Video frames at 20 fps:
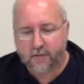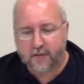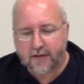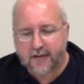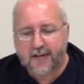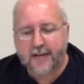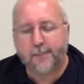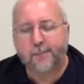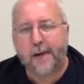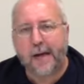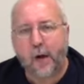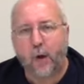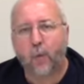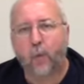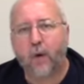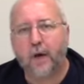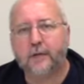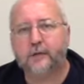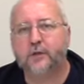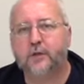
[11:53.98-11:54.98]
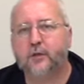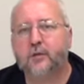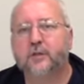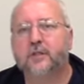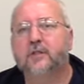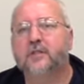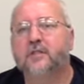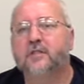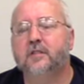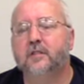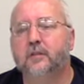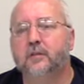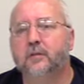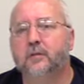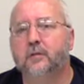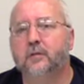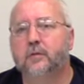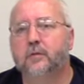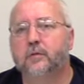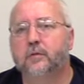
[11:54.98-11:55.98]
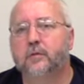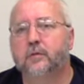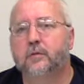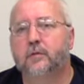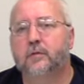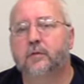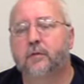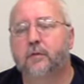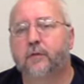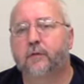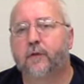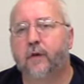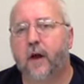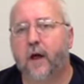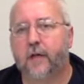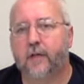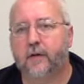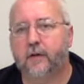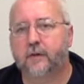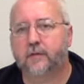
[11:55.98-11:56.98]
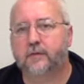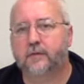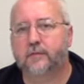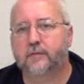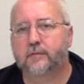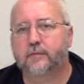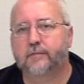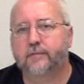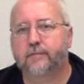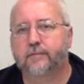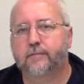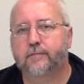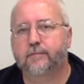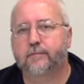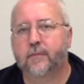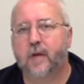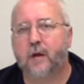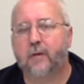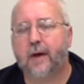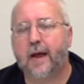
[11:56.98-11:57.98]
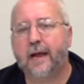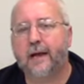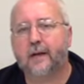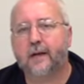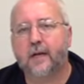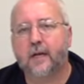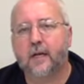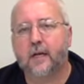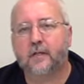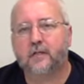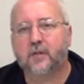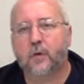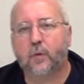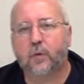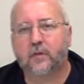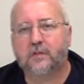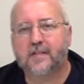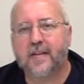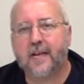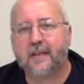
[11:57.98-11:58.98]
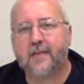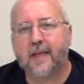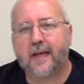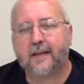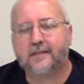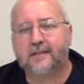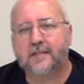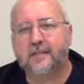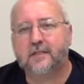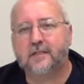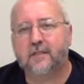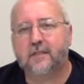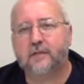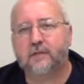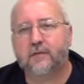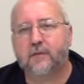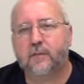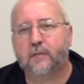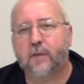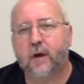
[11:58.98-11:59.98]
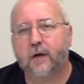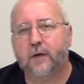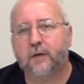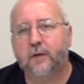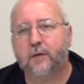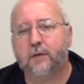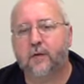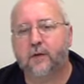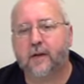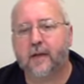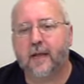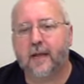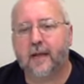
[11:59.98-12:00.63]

Think about what you can do for others. All right? So we'll take that teaching from Martin Luther